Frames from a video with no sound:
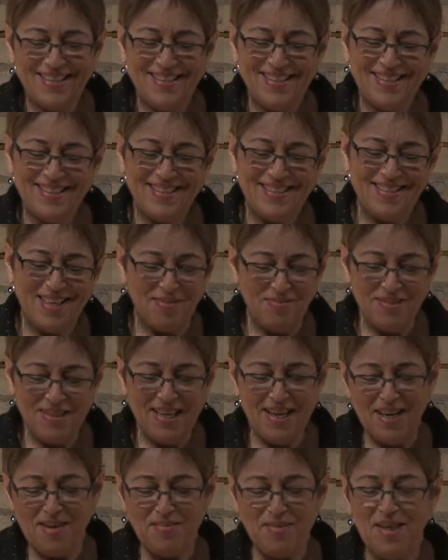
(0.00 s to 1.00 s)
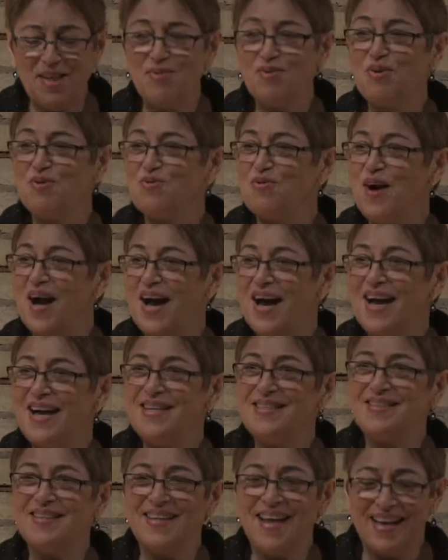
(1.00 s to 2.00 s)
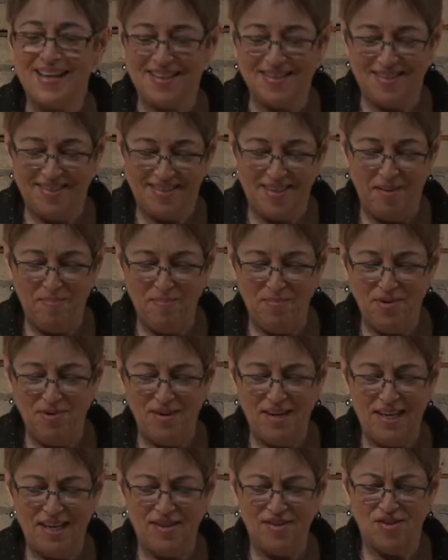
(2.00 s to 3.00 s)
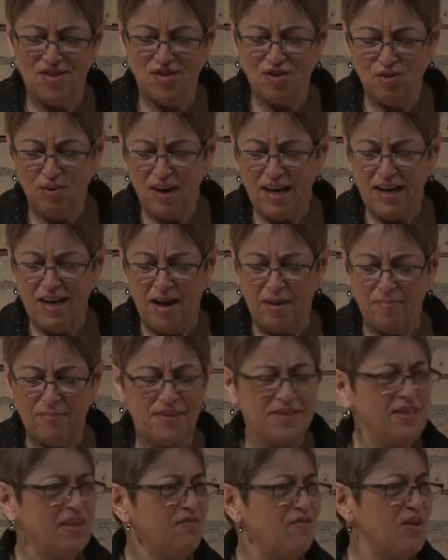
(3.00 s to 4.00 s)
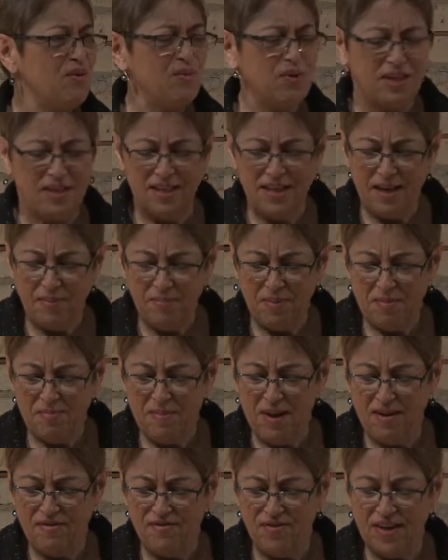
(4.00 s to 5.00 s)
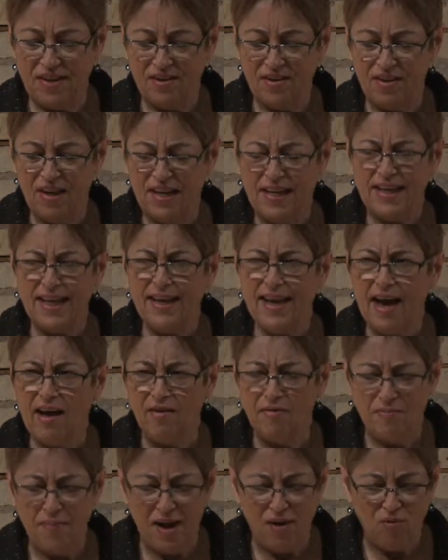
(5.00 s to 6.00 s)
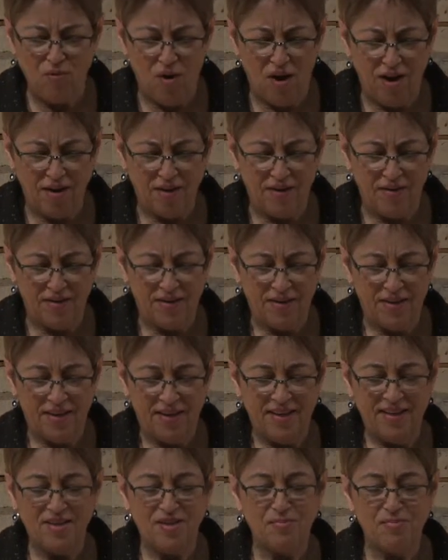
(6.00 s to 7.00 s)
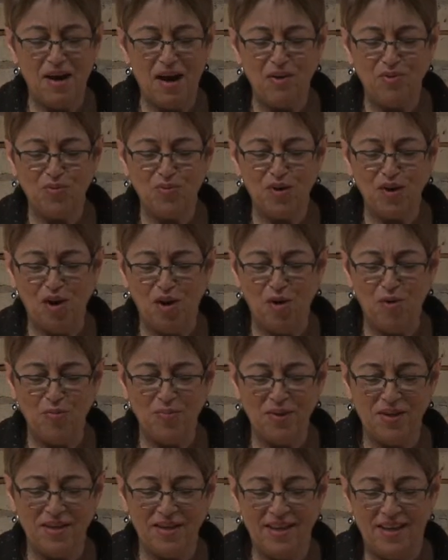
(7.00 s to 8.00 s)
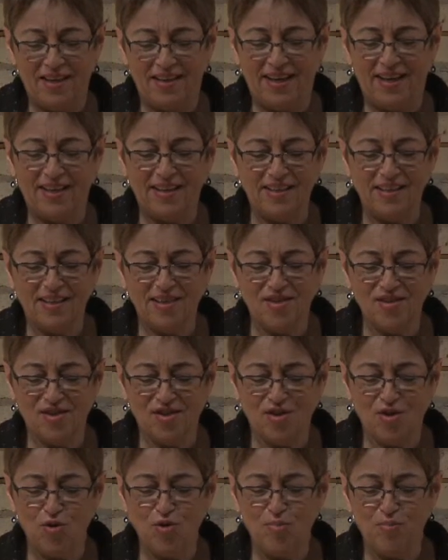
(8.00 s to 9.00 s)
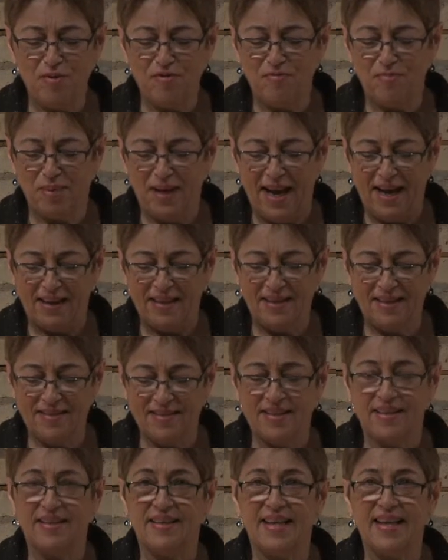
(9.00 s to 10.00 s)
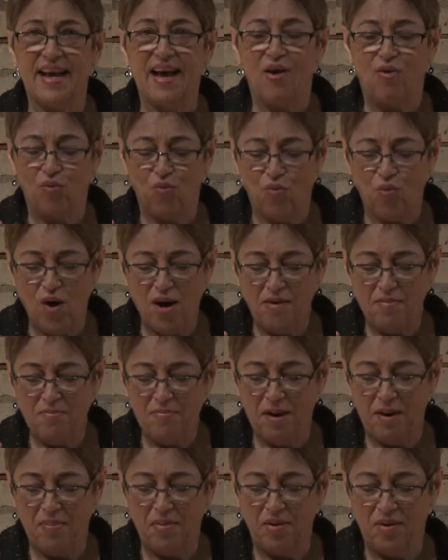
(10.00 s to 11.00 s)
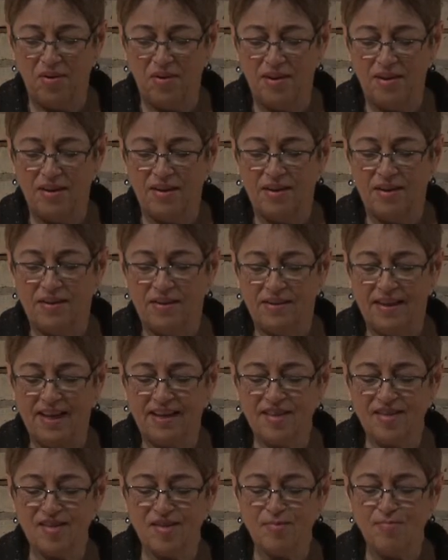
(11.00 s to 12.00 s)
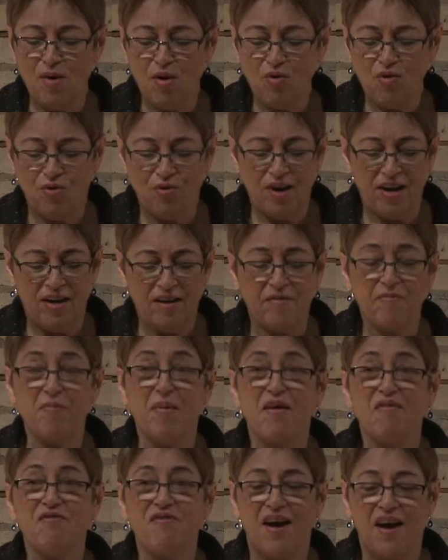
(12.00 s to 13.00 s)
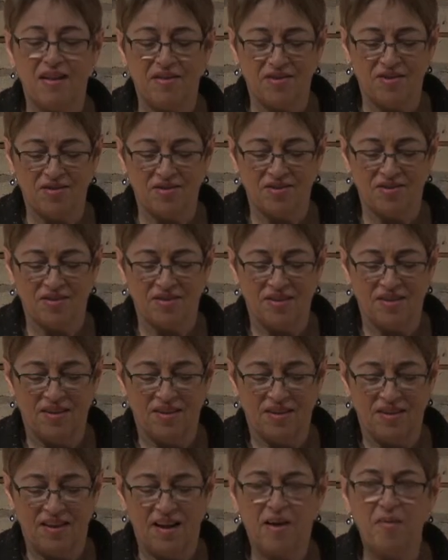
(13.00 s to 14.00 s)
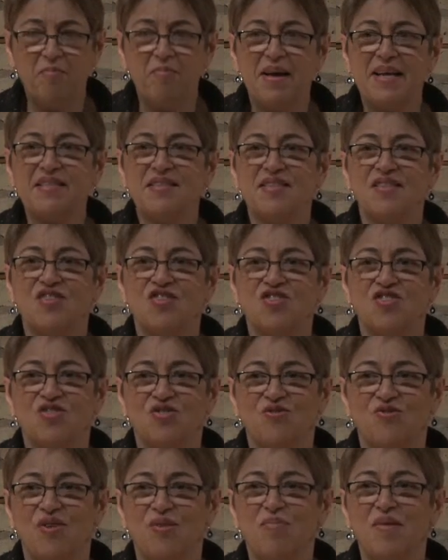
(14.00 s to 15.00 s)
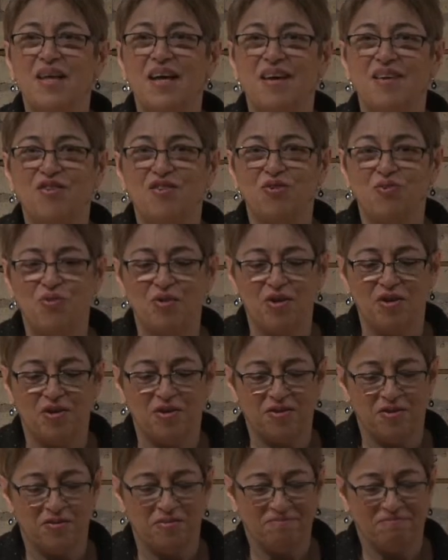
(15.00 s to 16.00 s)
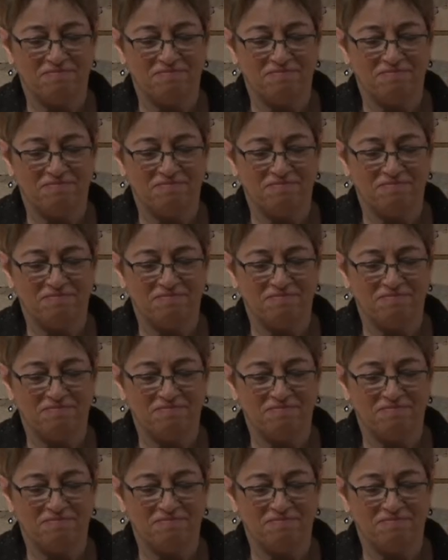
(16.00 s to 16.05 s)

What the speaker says: Sometimes he would rise like a submarine, straight up, as if he would nip at my finger, "Get out of my water." His mouth would open like a little scoop of blackness and let out one bubble, like a smoke ring of my father's, a message from the underworld.